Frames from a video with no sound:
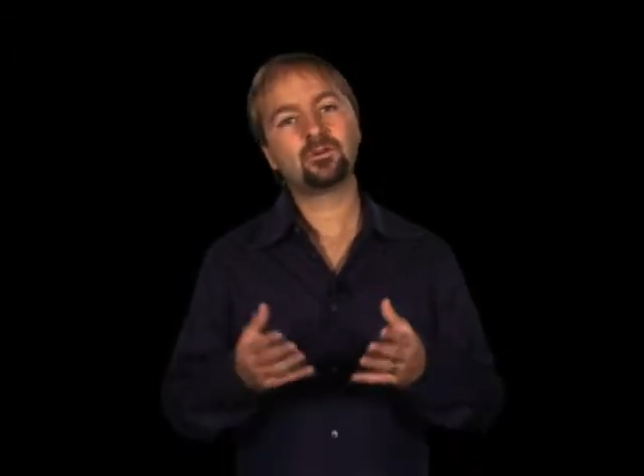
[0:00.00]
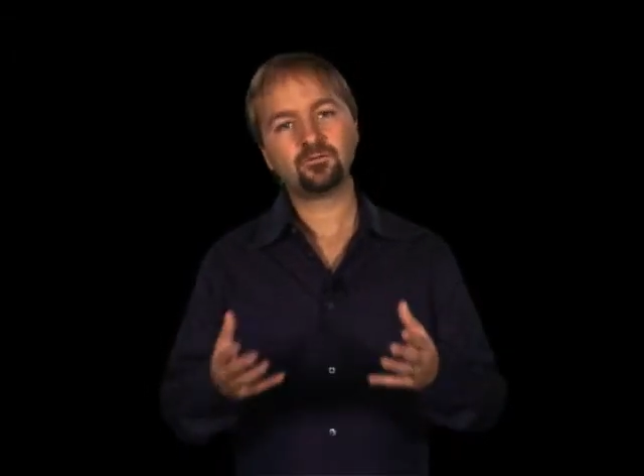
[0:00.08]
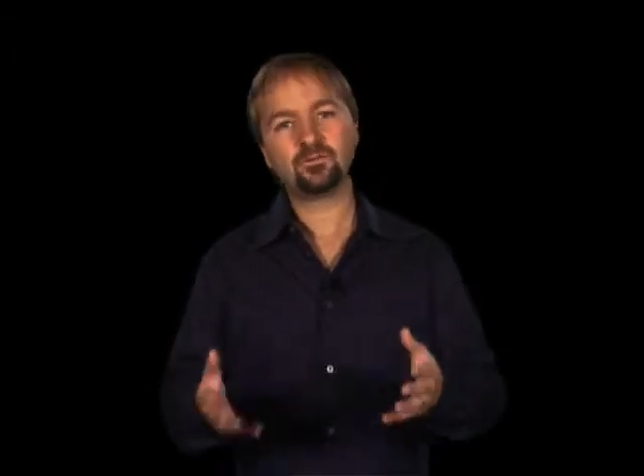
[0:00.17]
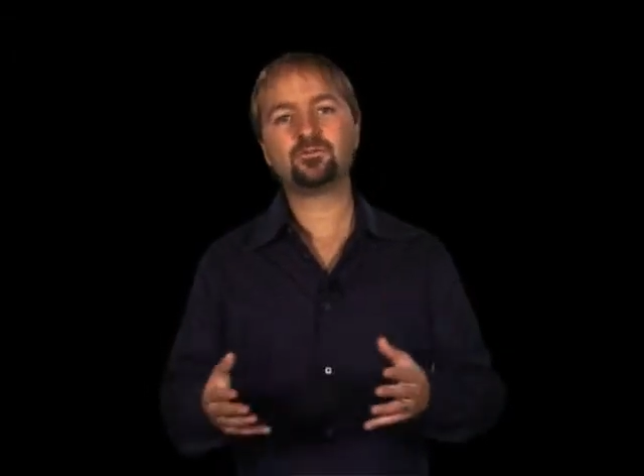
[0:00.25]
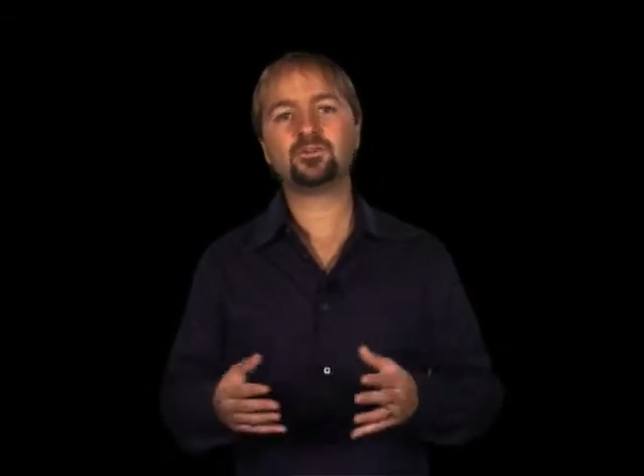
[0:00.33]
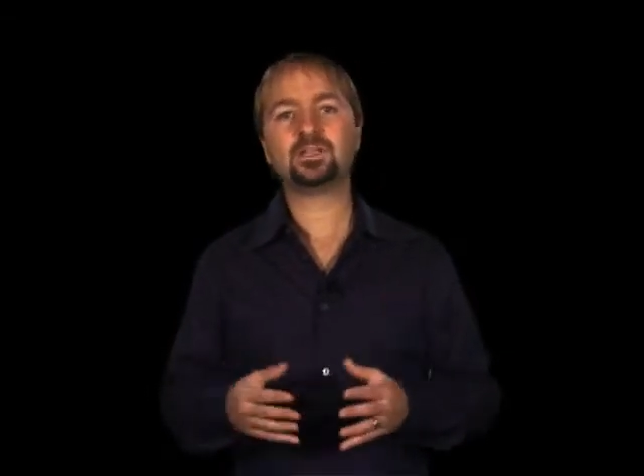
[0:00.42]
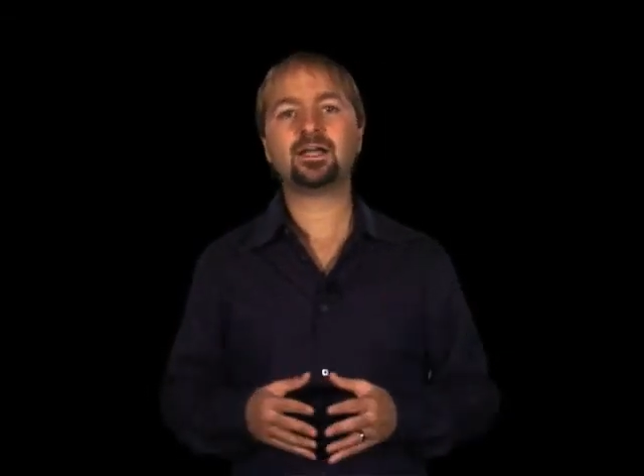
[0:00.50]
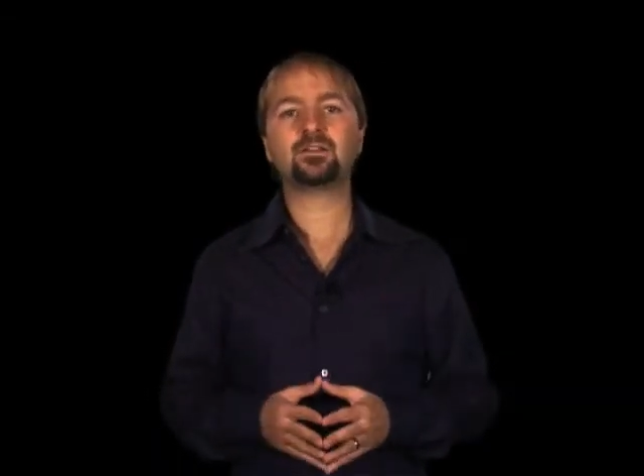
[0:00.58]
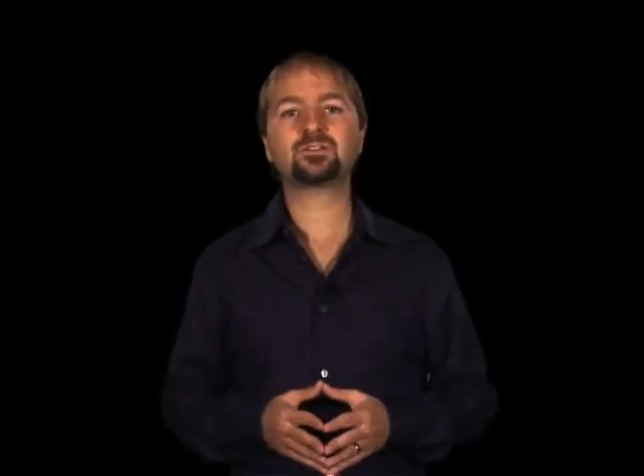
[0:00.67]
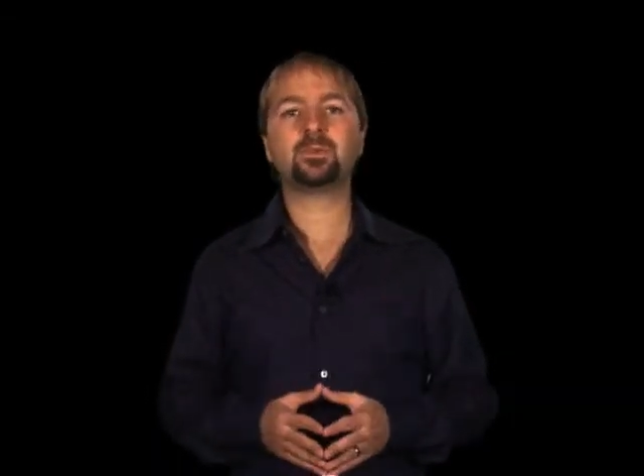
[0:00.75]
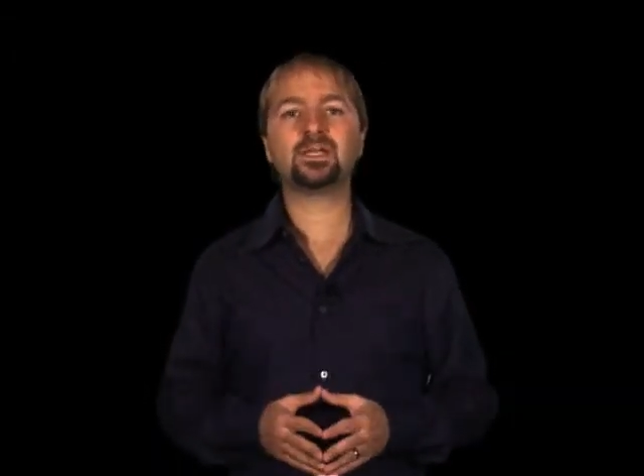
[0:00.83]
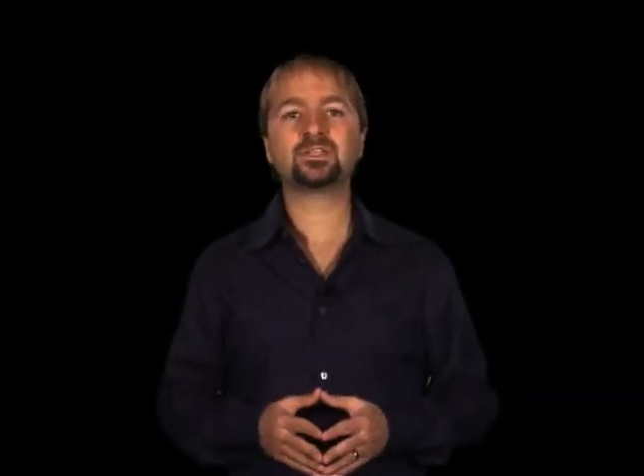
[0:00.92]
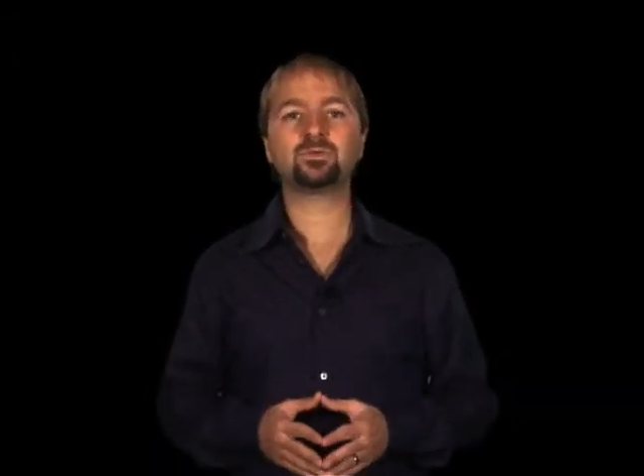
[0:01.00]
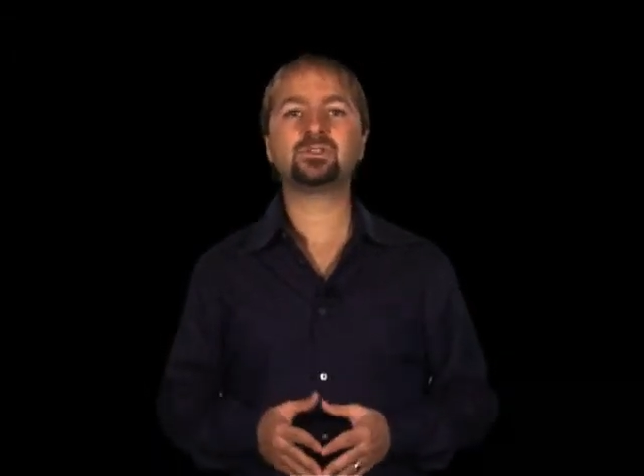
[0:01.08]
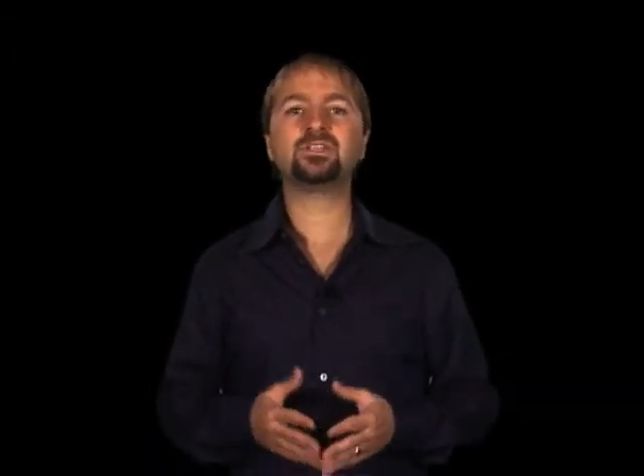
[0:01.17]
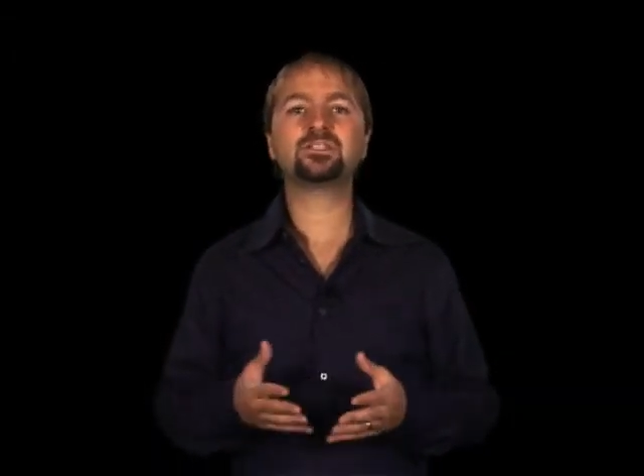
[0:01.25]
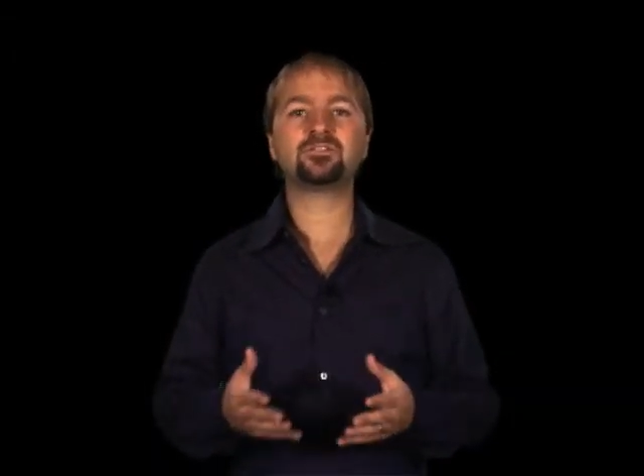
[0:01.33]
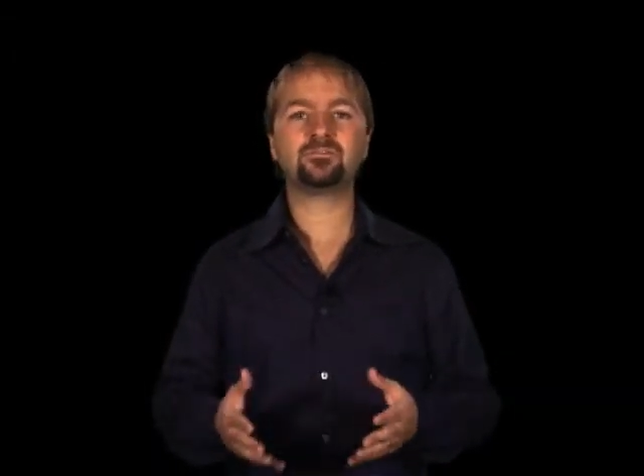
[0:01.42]
15 outs makes you a
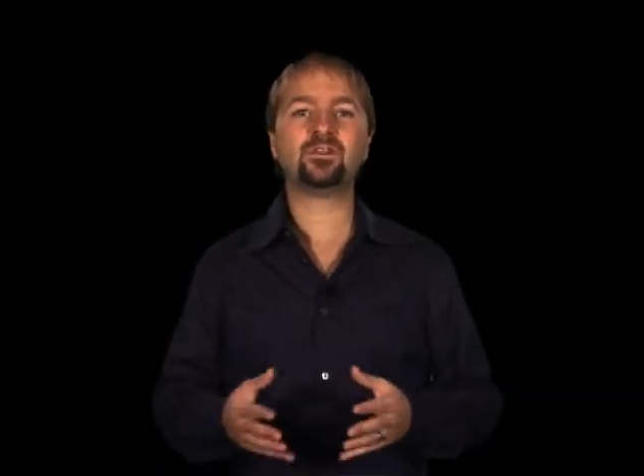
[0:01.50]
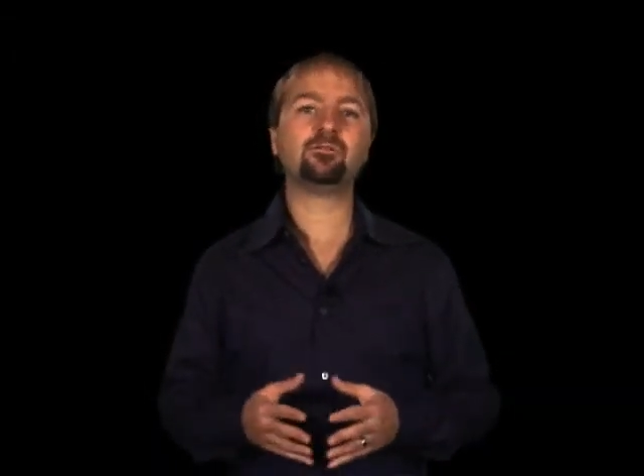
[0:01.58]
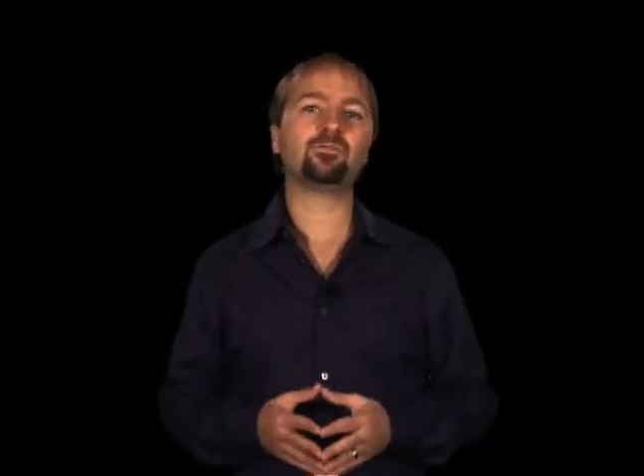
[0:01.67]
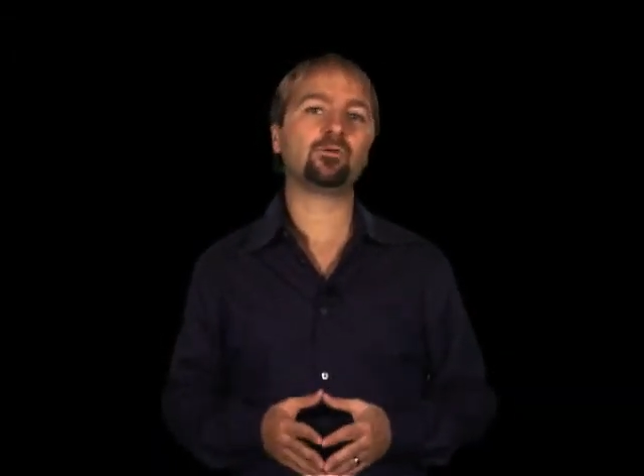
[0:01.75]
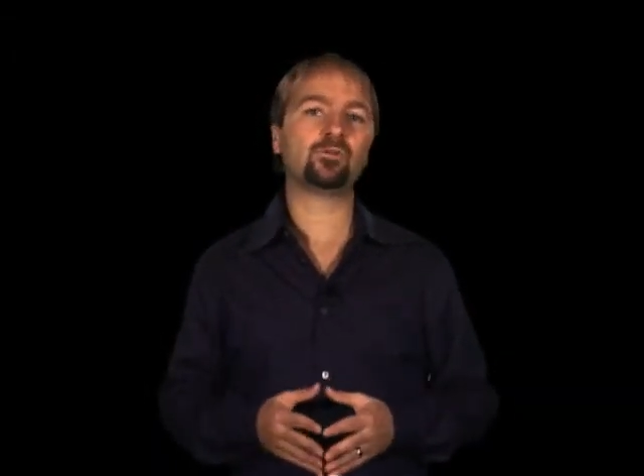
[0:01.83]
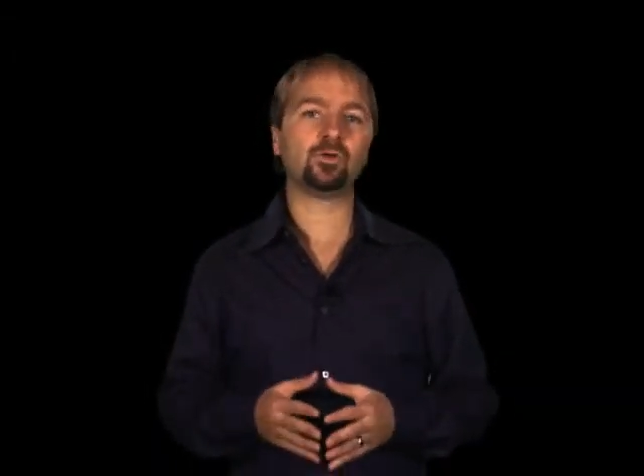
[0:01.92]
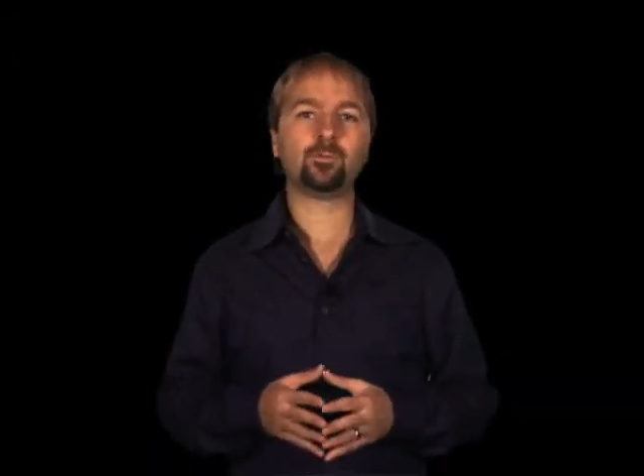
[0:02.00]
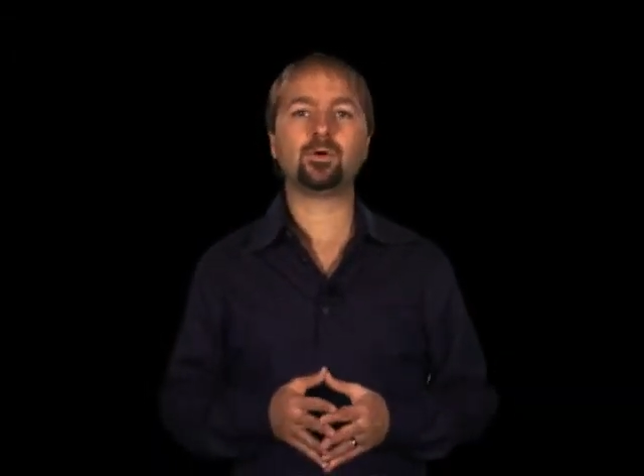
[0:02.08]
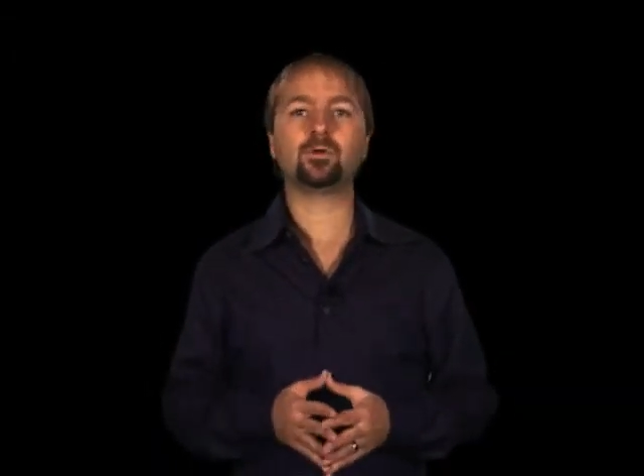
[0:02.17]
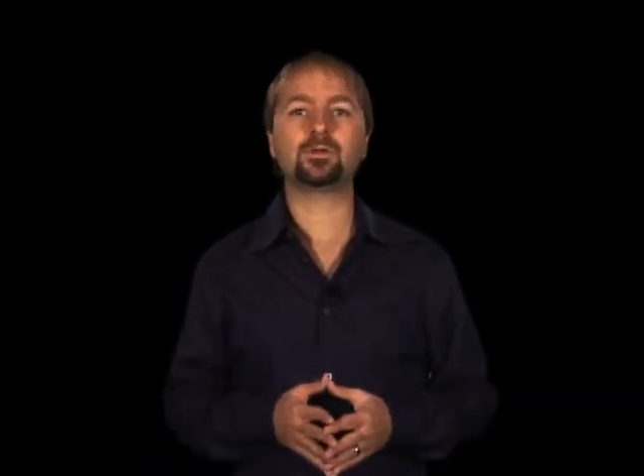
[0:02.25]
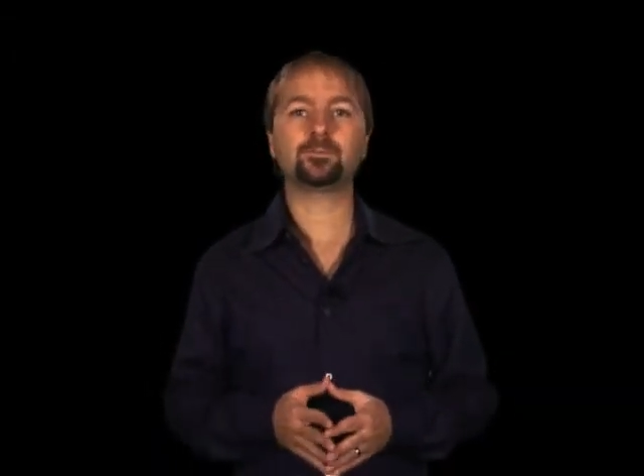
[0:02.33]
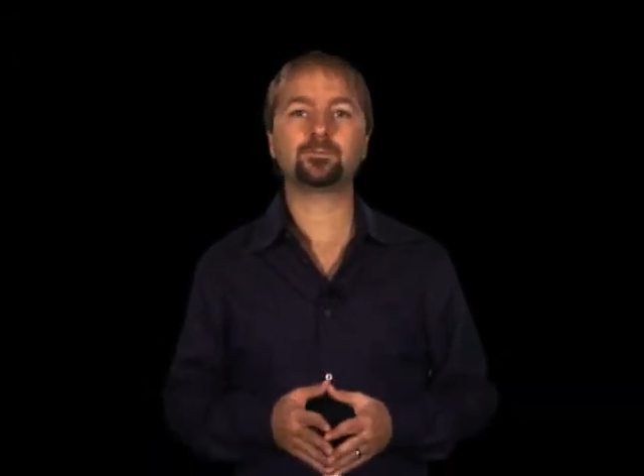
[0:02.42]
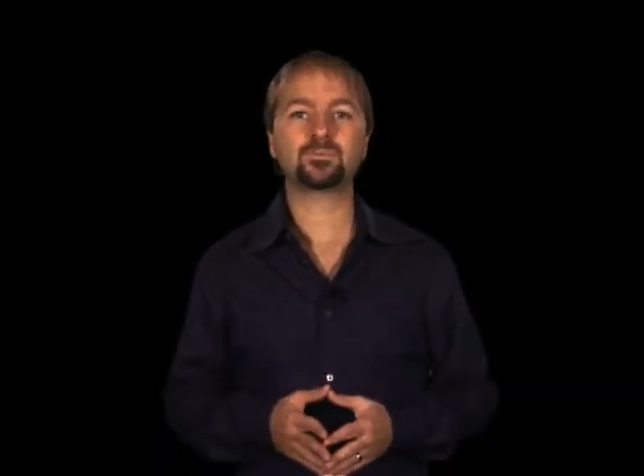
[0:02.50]
decent favorite over your opponent.